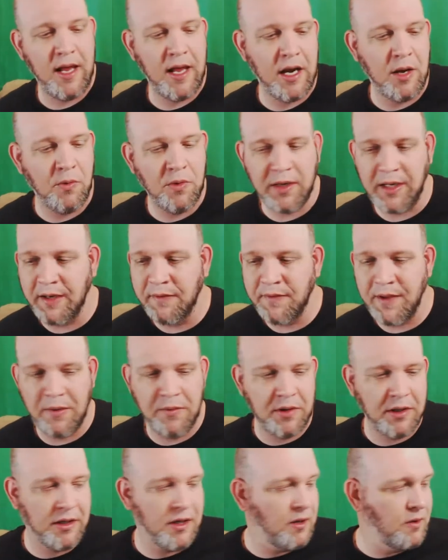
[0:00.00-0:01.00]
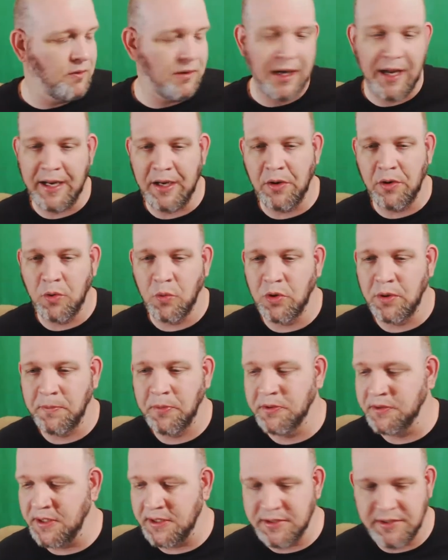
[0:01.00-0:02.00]
and I want to give that one a go. I don't know where to
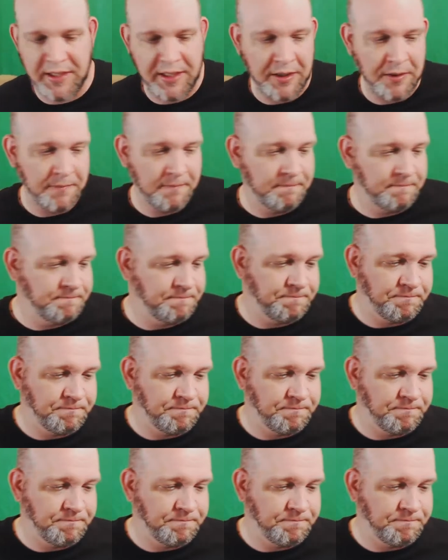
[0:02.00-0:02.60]
put these down,